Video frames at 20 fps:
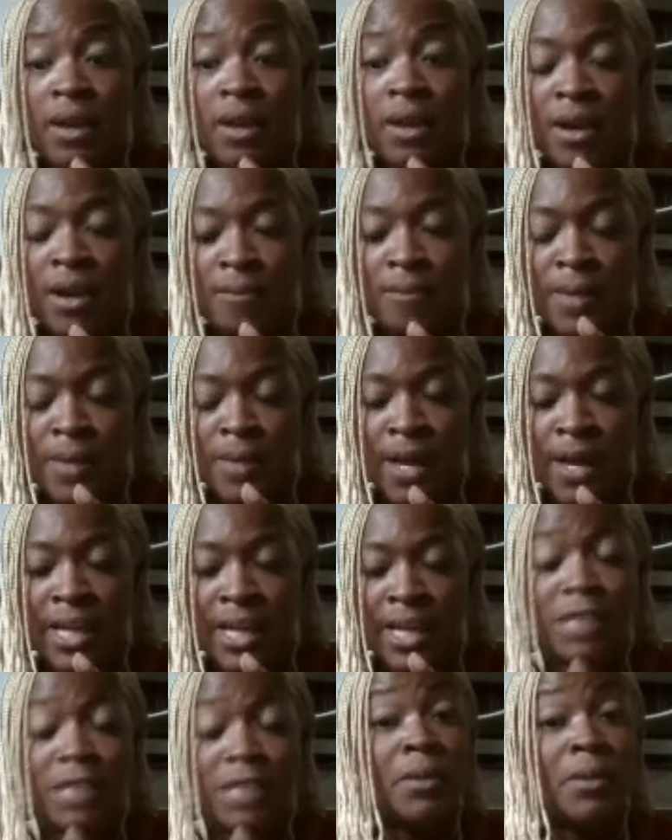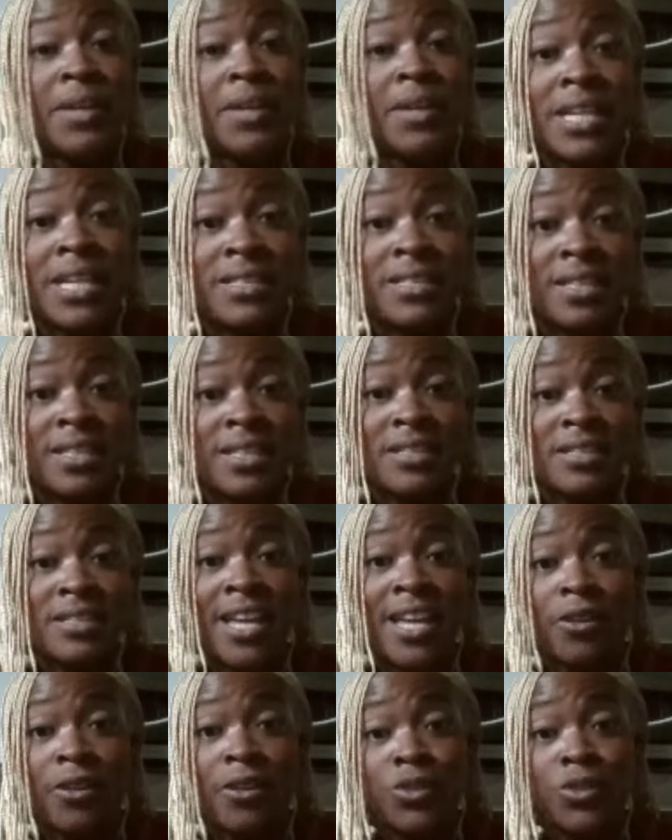um, experiences
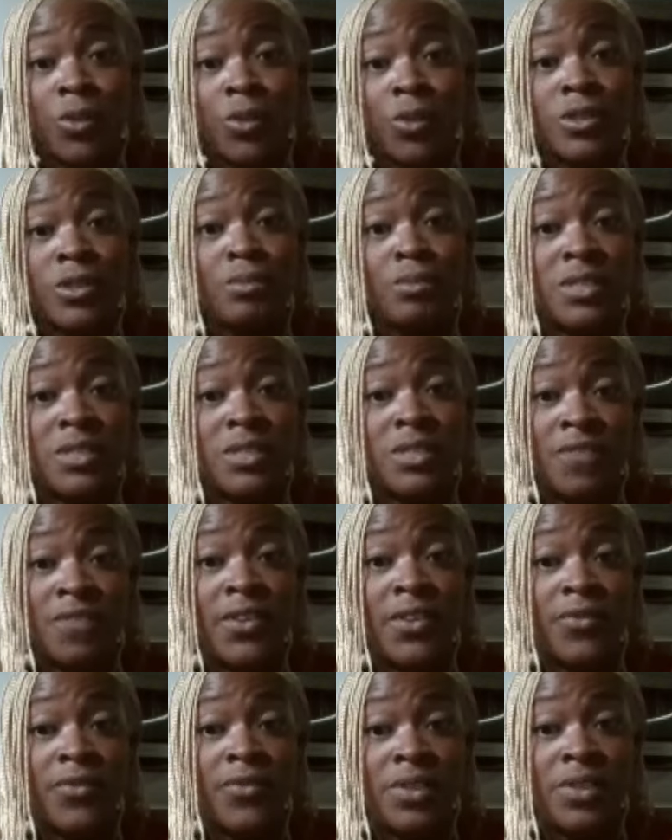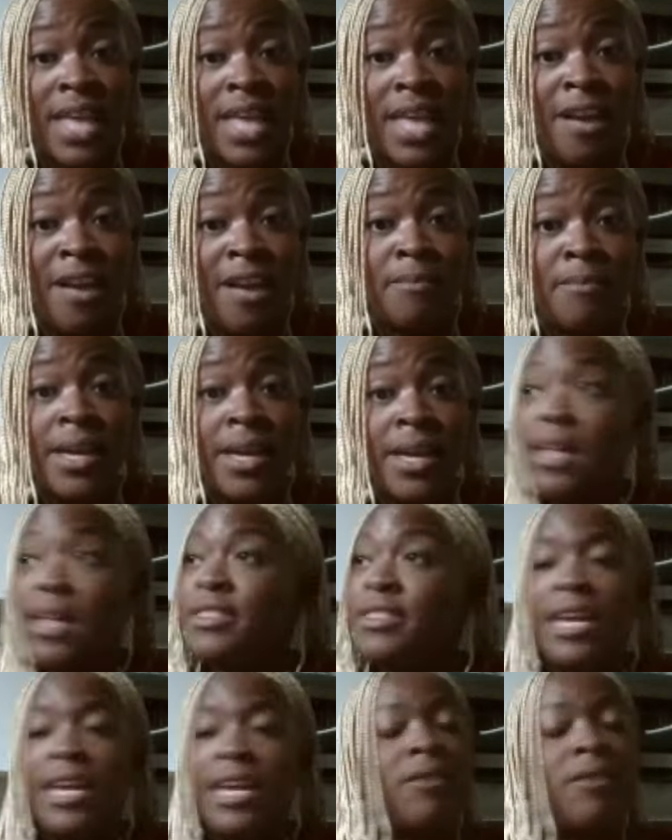that are so specific for them
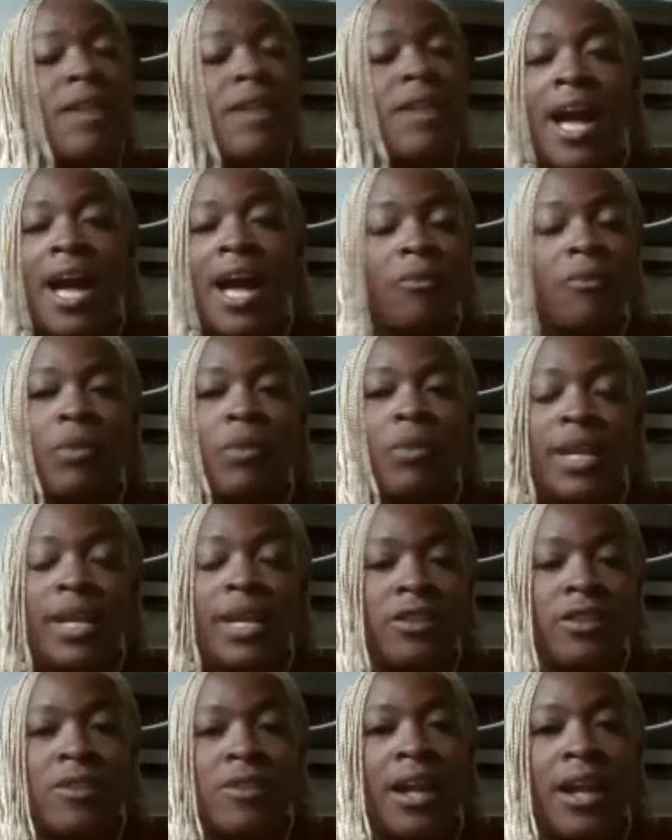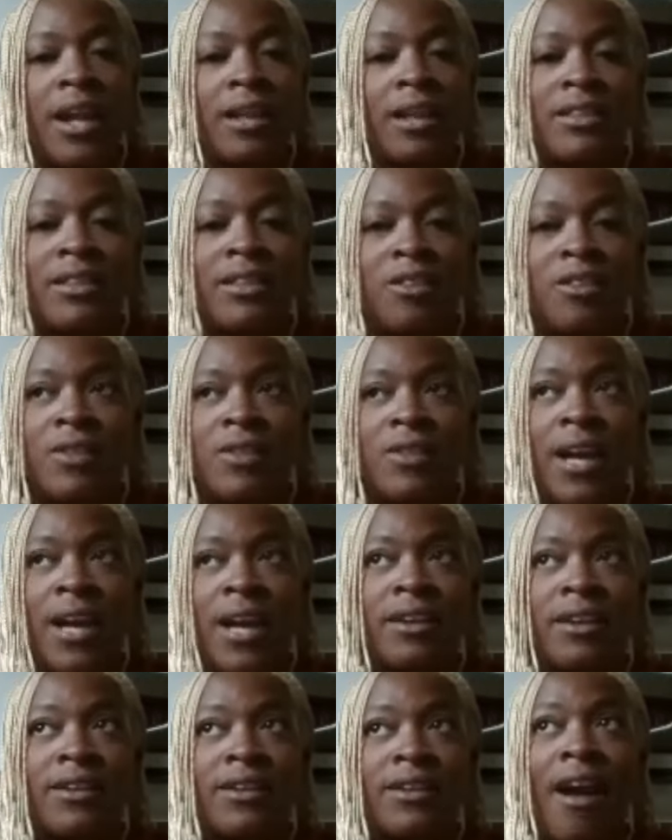they're not wait they're not a, uh, they're not
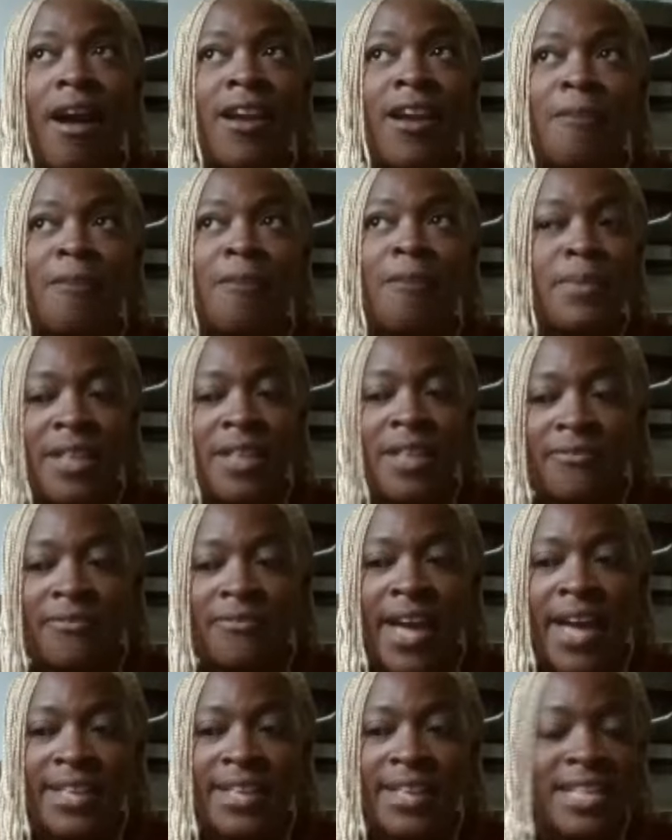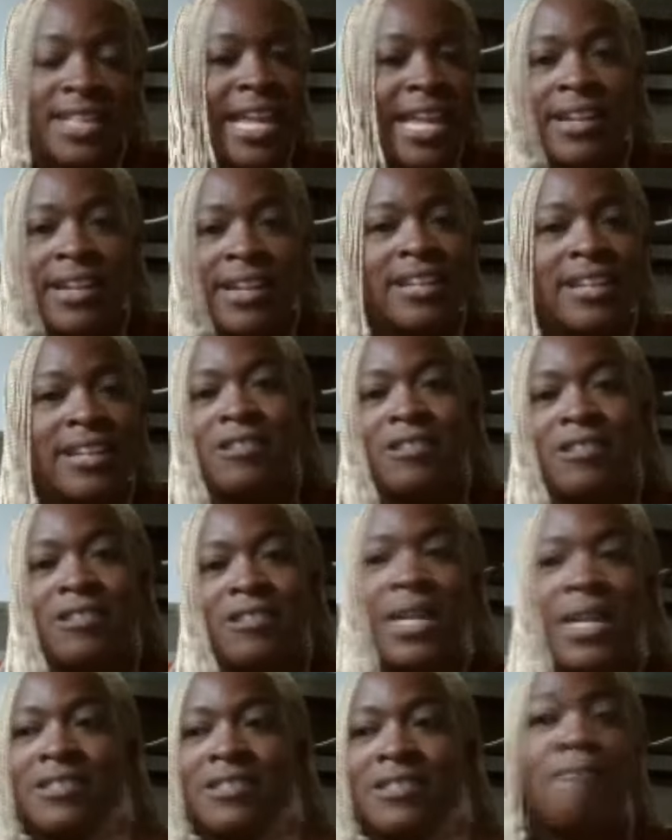caught up in the fact that they needed to
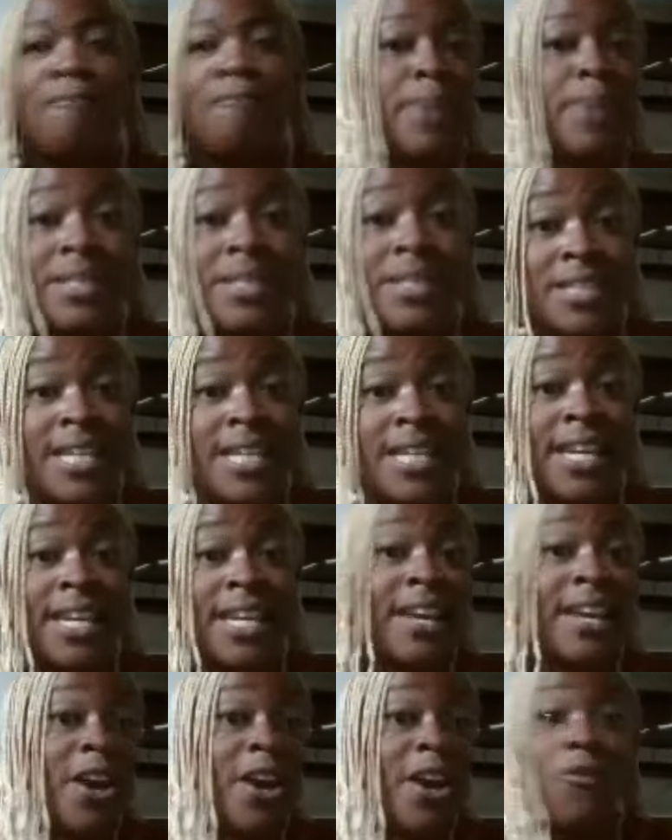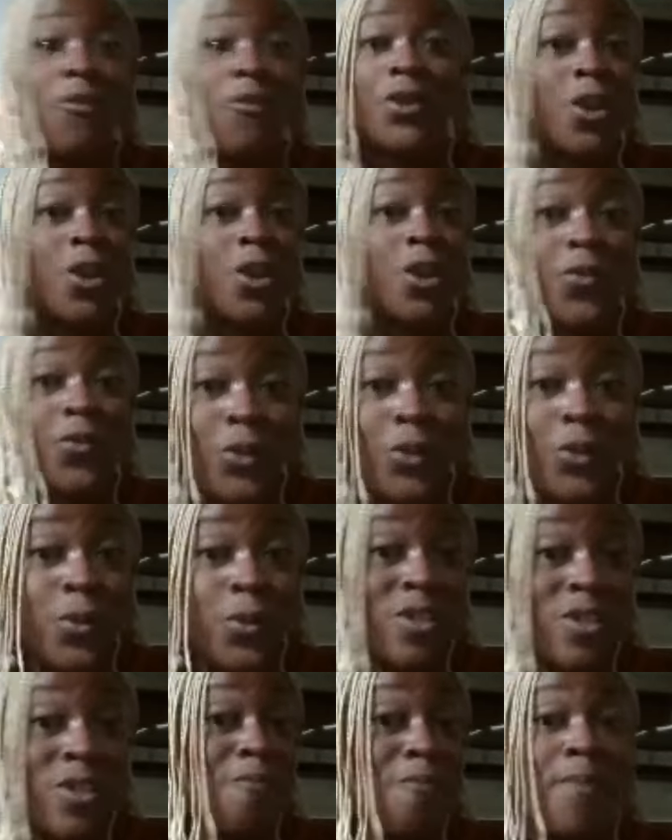be in some big city for their
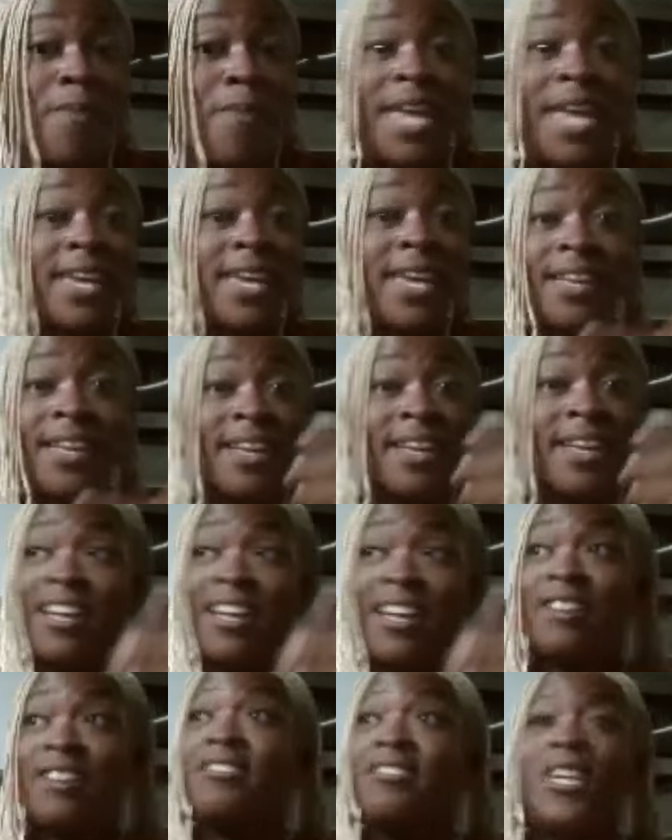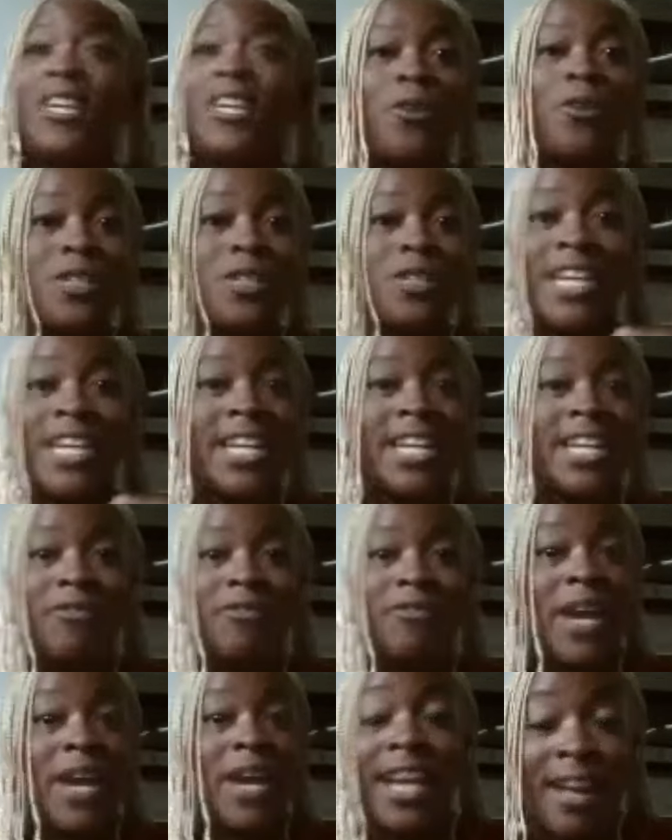food to make it you know to get it
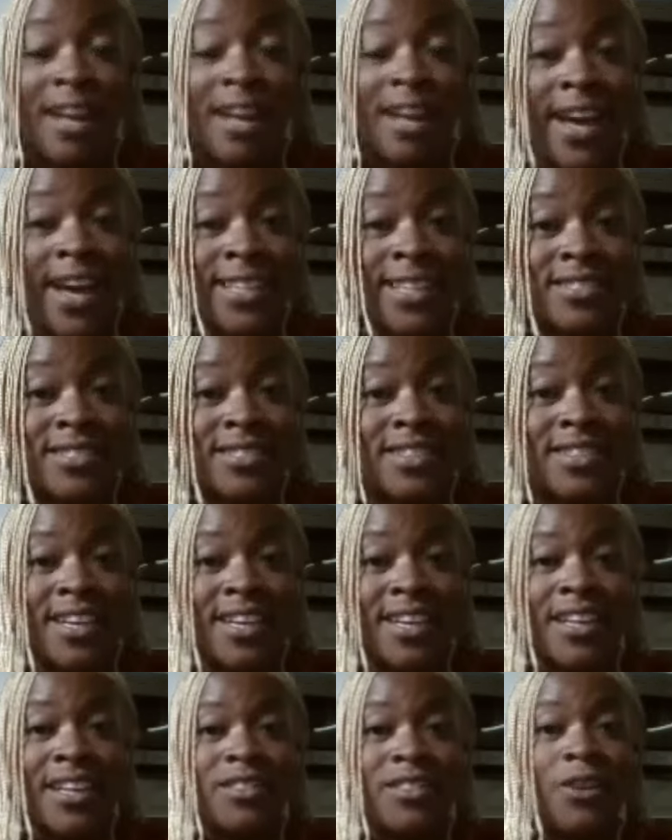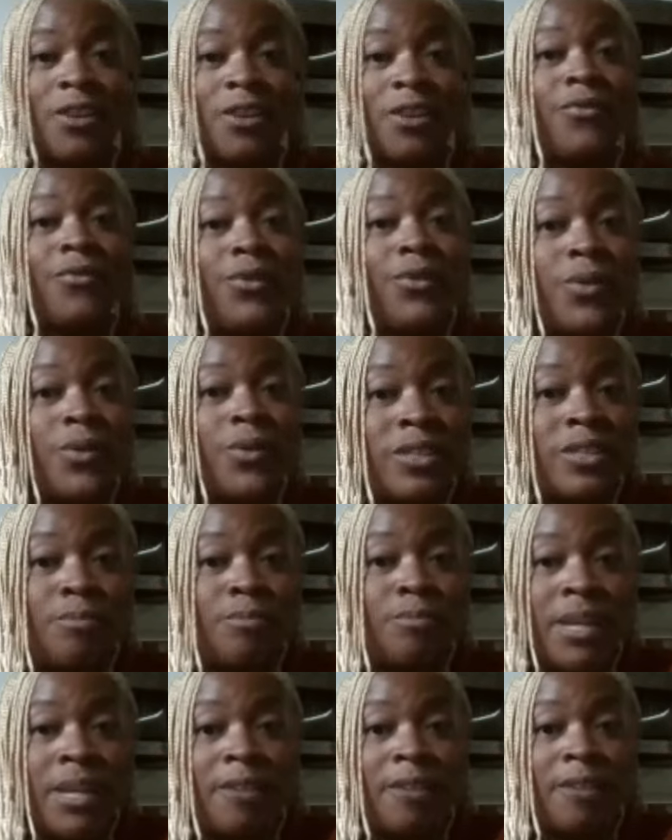recognized their food is
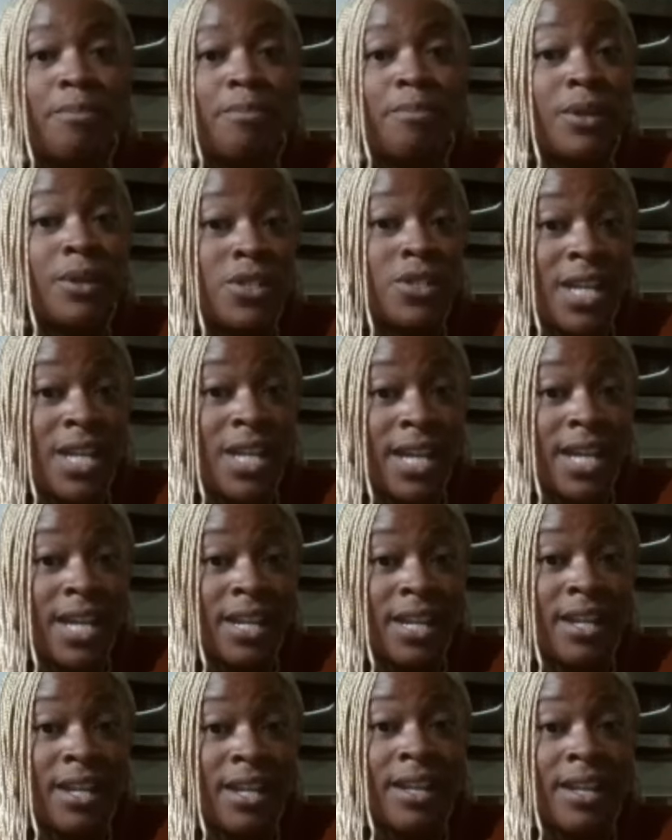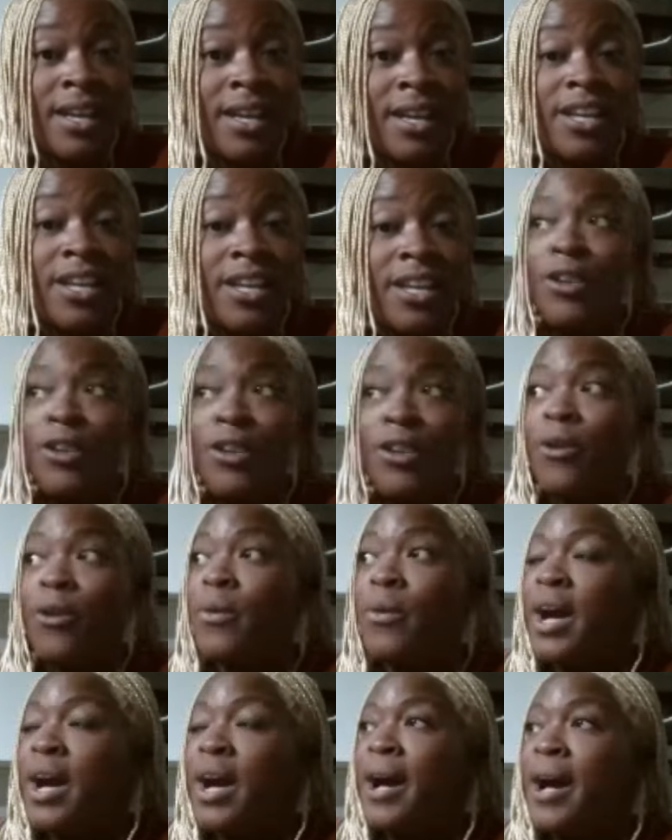being appreciated you
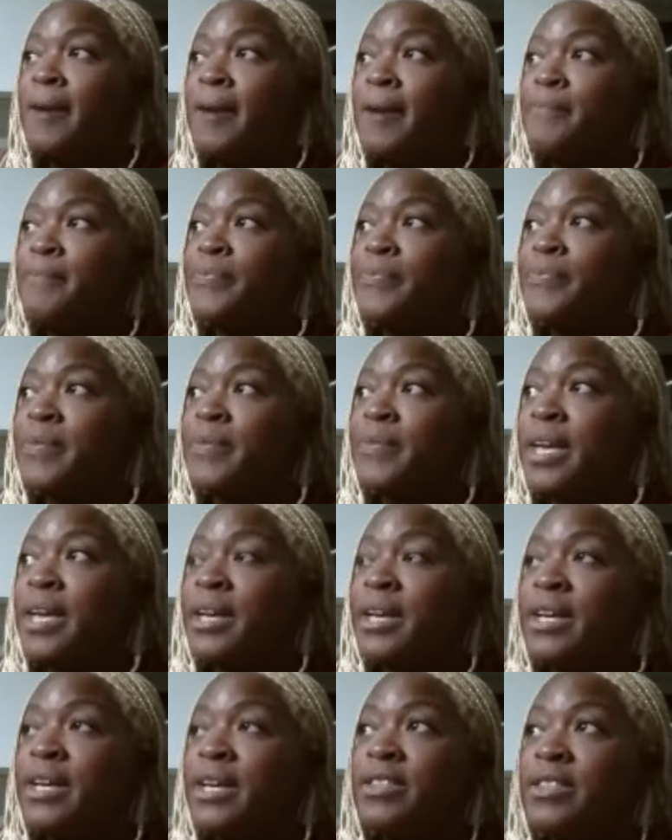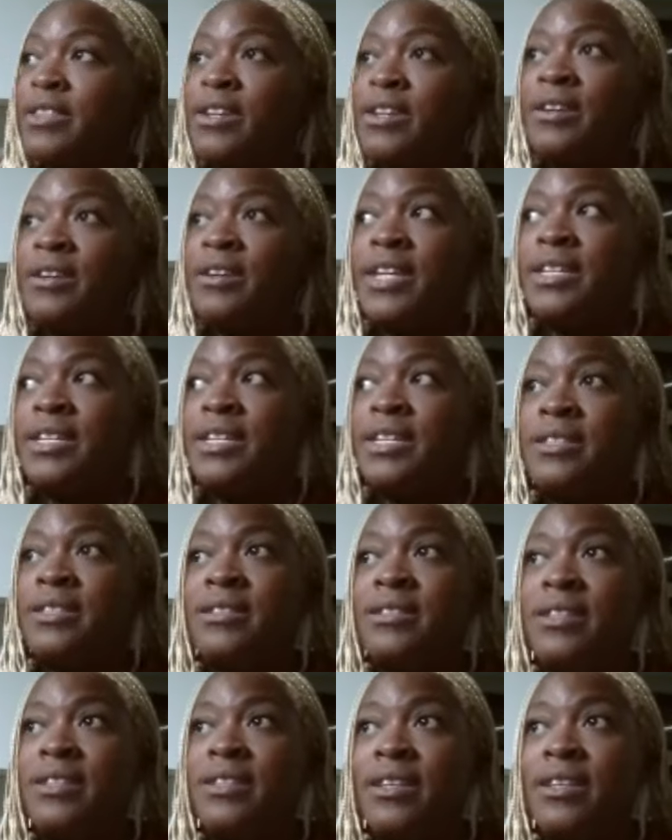know um, there
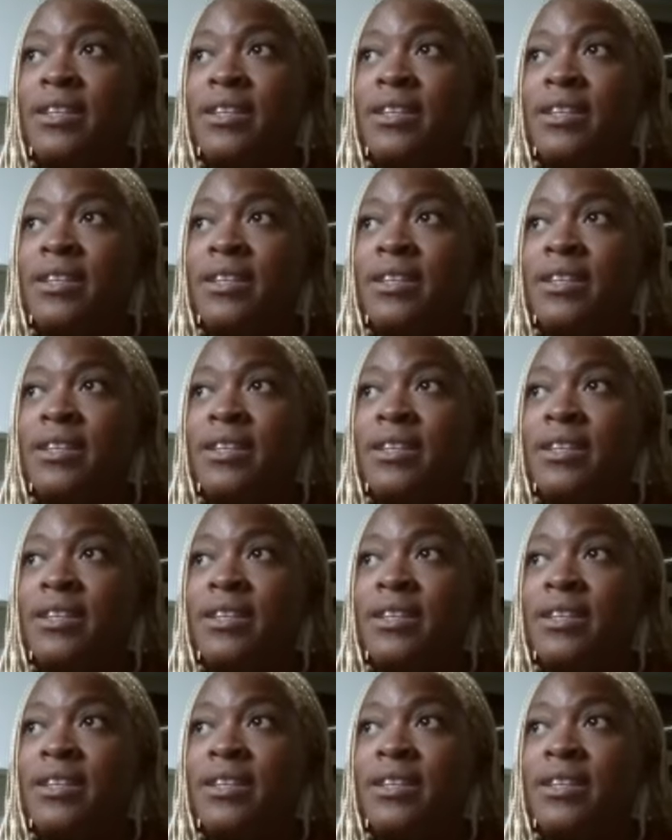is